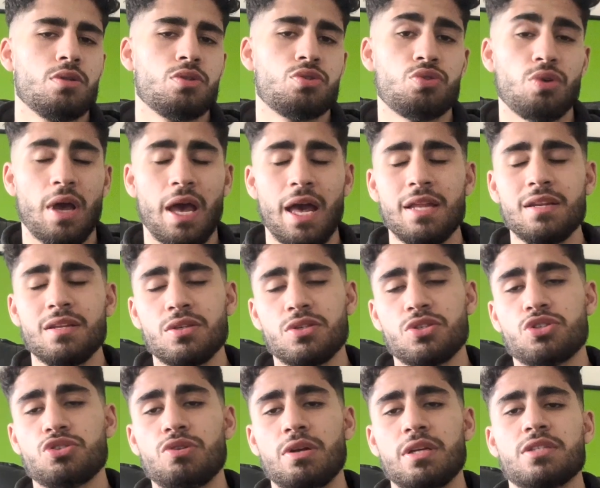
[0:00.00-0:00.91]
To handle
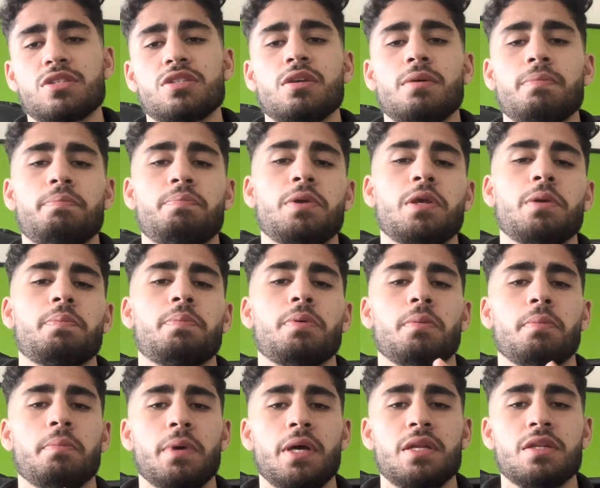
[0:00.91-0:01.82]
stress, some people
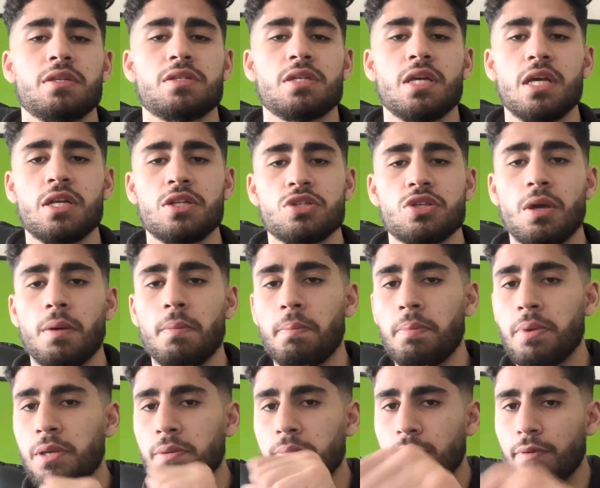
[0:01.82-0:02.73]
meditate, some
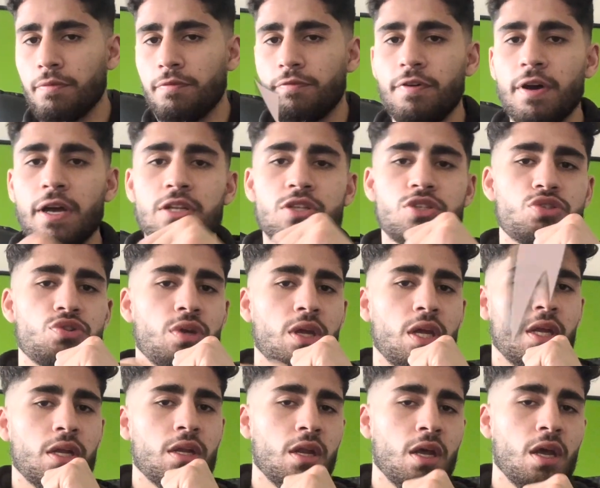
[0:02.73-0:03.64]
people fight
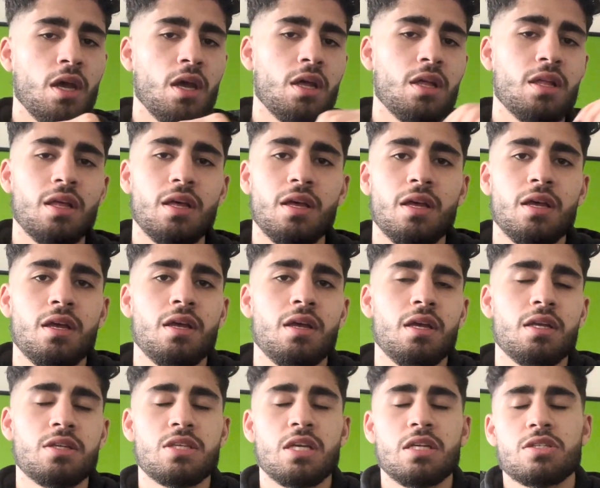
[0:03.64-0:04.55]
train.
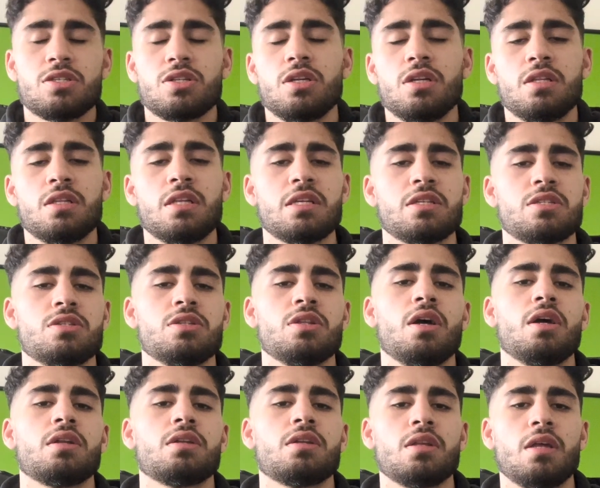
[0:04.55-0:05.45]
Essentially, there's
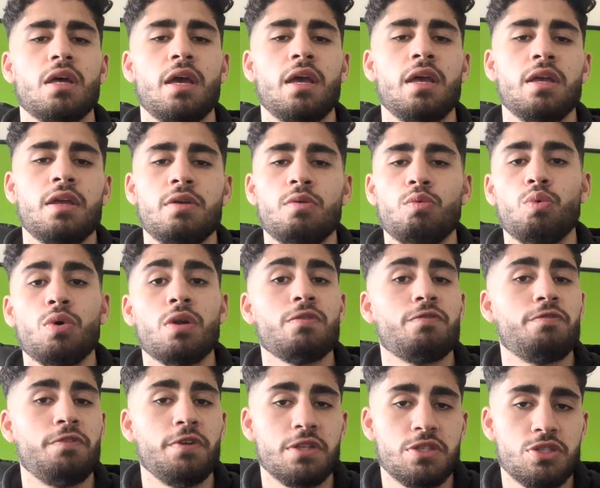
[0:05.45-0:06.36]
not a
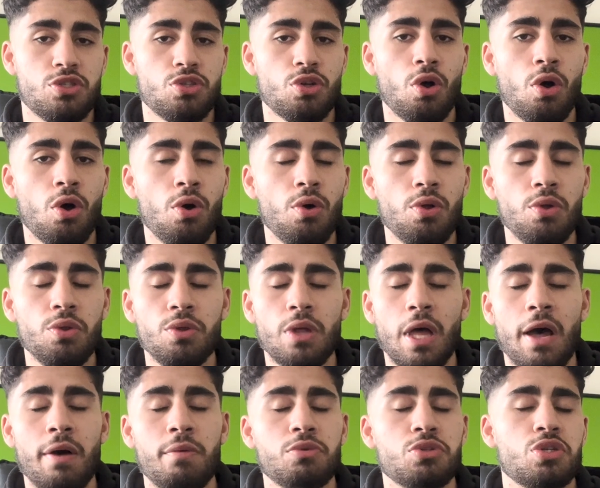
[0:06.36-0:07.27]
one-fits-all.
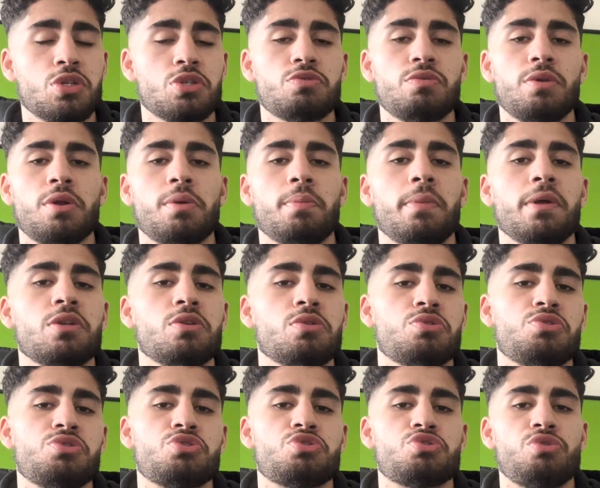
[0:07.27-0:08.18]
I would just recommend you
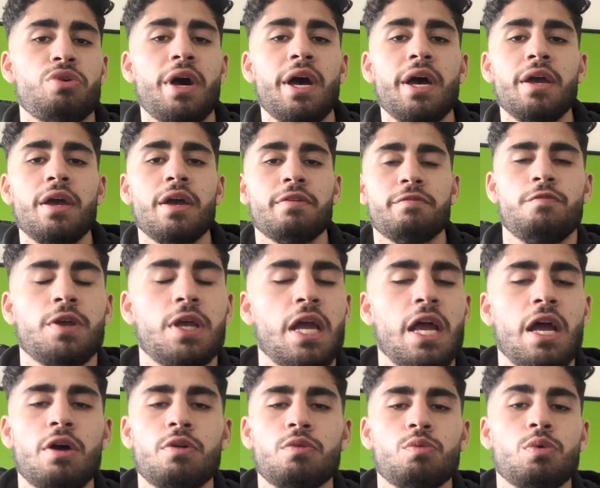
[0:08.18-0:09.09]
to try and figure
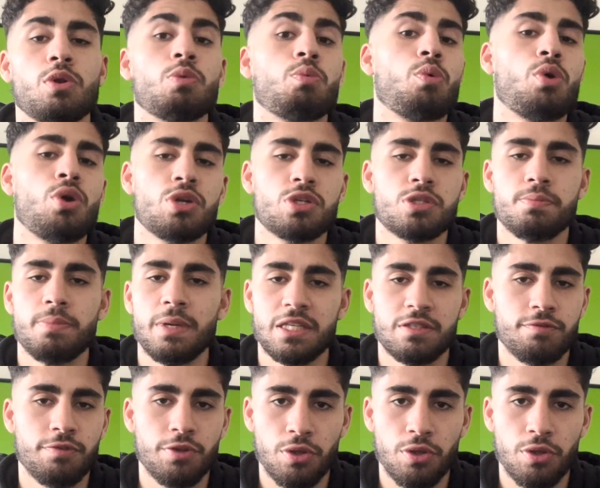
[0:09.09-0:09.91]
out what works best for